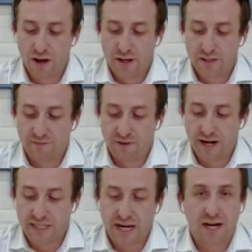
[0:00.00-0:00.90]
it's a very
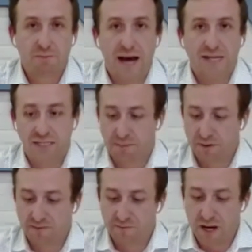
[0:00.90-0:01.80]
exciting past
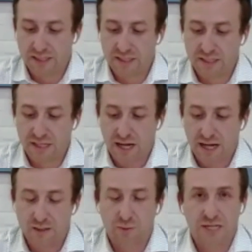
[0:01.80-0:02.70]
couple of months
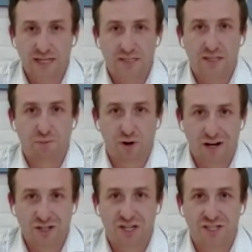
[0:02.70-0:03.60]
as we test the
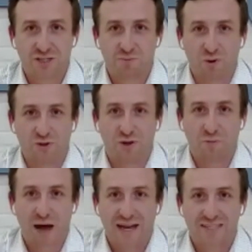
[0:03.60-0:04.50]
production and disposal
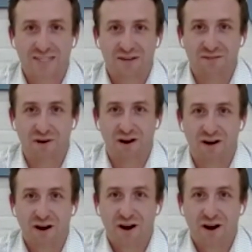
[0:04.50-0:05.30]
capacity of our